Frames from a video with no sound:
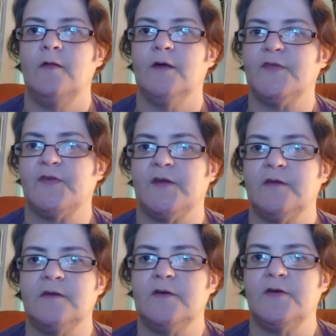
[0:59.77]

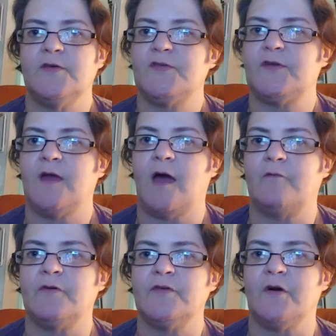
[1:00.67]
lesson she
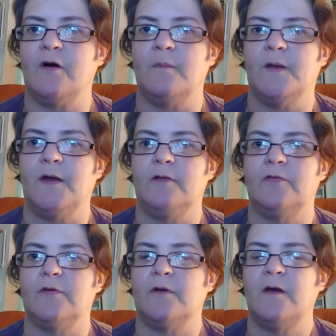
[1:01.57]
ever taught me
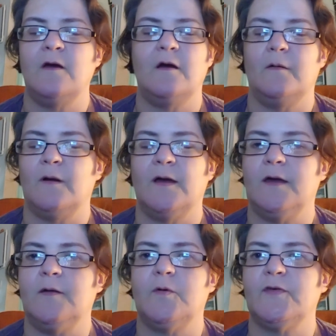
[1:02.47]

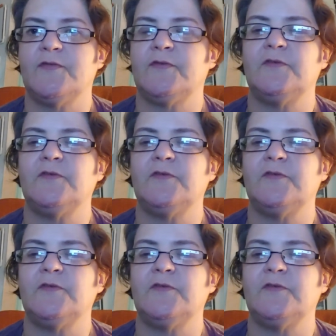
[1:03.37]
was